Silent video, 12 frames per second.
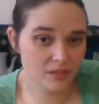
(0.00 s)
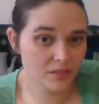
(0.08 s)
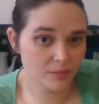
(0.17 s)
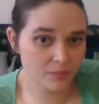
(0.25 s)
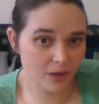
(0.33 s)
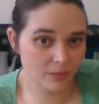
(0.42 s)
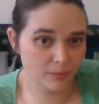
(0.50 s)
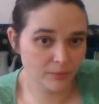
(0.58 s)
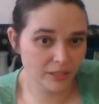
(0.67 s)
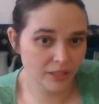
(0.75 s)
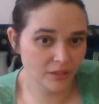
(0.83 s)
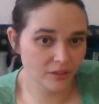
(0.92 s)
this is
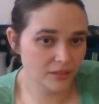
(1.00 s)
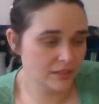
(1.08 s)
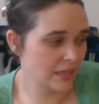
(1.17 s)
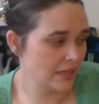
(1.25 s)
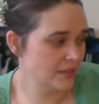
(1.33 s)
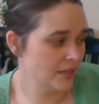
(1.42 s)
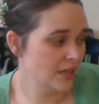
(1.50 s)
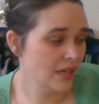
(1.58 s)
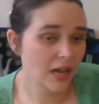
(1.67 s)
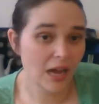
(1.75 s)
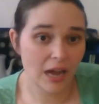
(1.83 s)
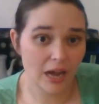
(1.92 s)
probably a good set.
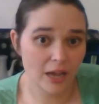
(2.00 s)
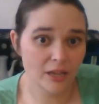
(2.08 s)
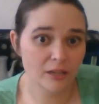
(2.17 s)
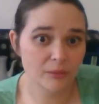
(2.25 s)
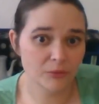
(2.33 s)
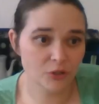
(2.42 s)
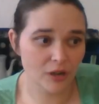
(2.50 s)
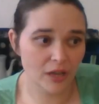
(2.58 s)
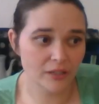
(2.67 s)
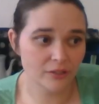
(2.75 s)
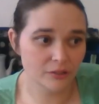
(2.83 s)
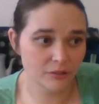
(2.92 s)
I am
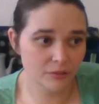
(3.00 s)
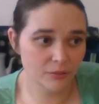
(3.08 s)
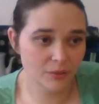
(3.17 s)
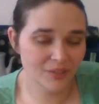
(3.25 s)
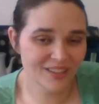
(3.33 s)
trying to